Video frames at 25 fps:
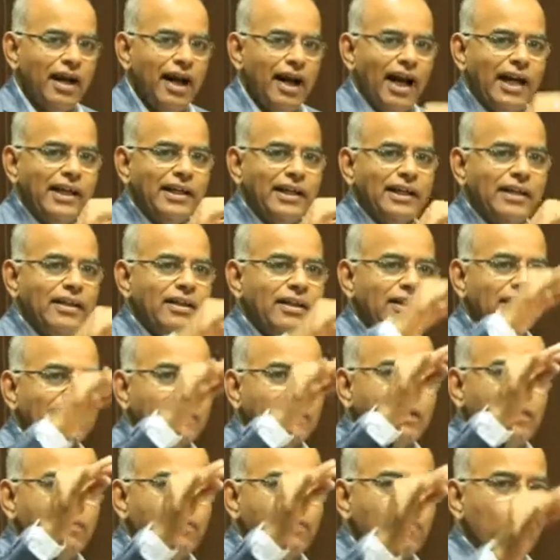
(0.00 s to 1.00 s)
and
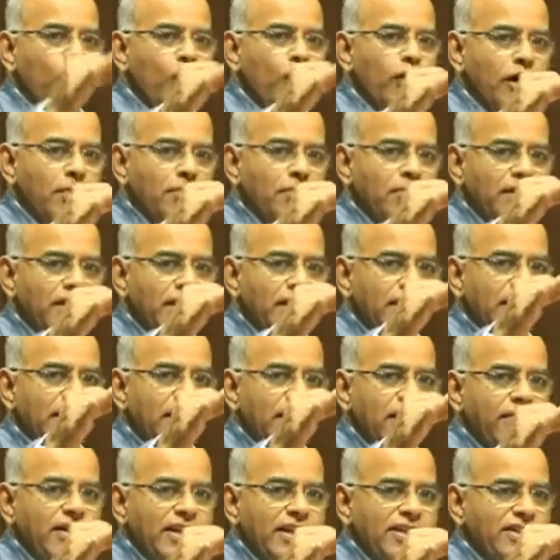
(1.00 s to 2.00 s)
the forum
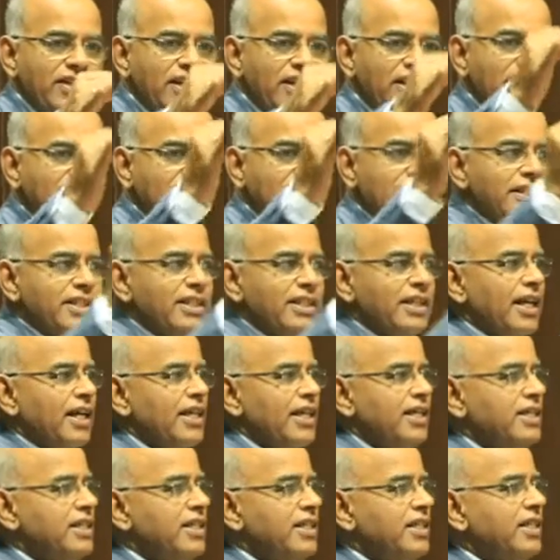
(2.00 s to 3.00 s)
in which such
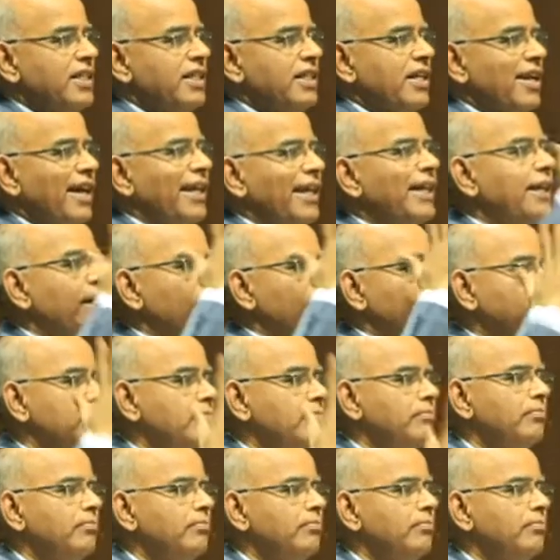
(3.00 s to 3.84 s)
case is tried.